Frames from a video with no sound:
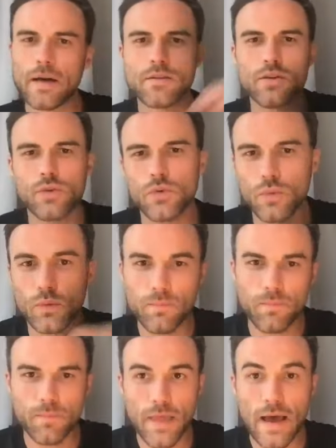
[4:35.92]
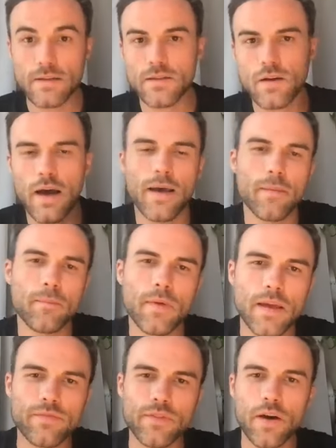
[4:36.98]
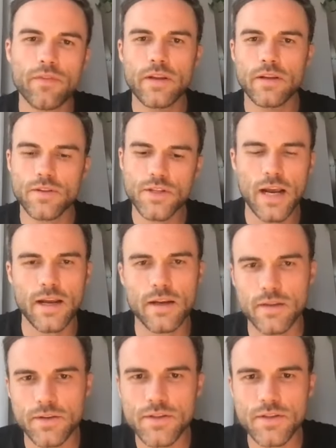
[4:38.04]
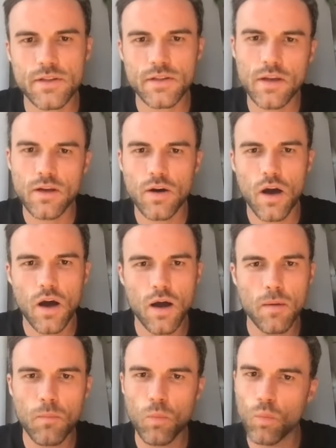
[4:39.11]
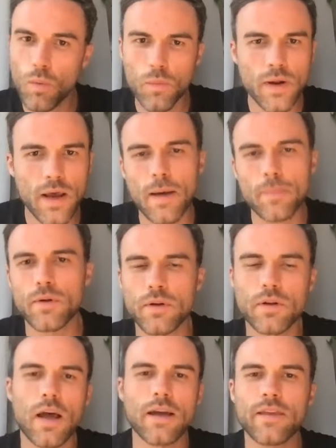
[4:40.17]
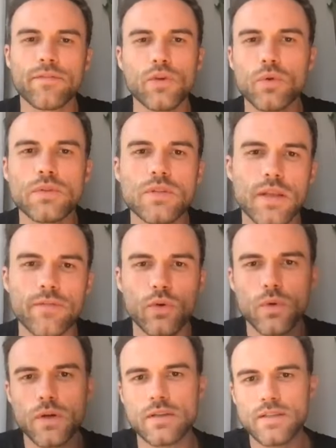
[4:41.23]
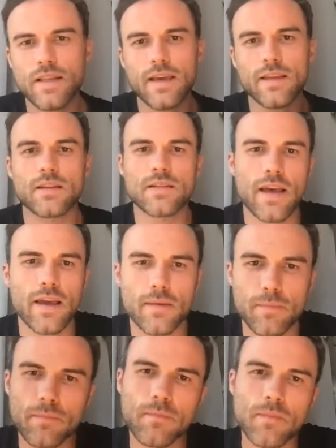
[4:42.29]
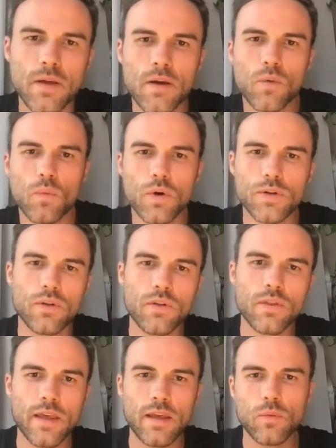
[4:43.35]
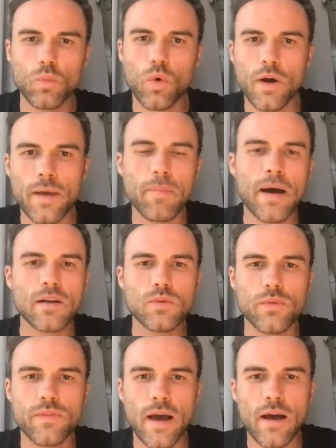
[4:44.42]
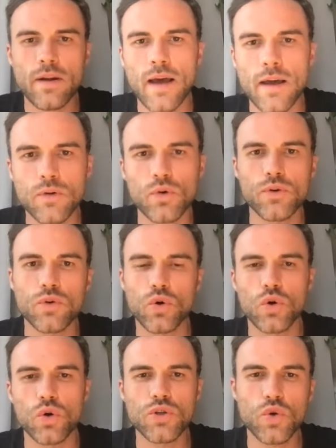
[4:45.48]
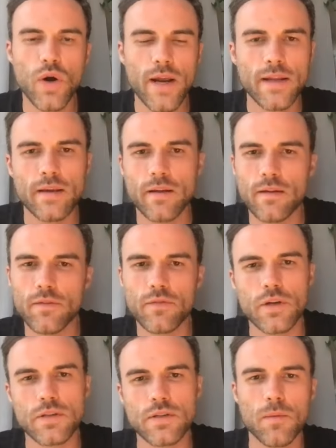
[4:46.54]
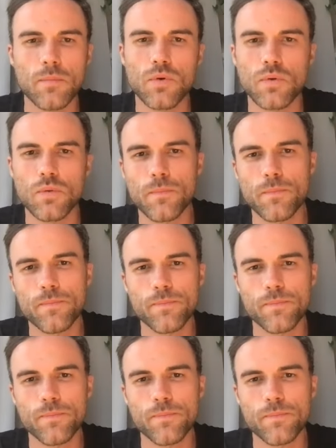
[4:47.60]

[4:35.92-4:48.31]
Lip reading: back to that time, if nothing changed, what would have happened? Like if you would have stayed the same, what do you think? What impact would that have had on your trading, for example?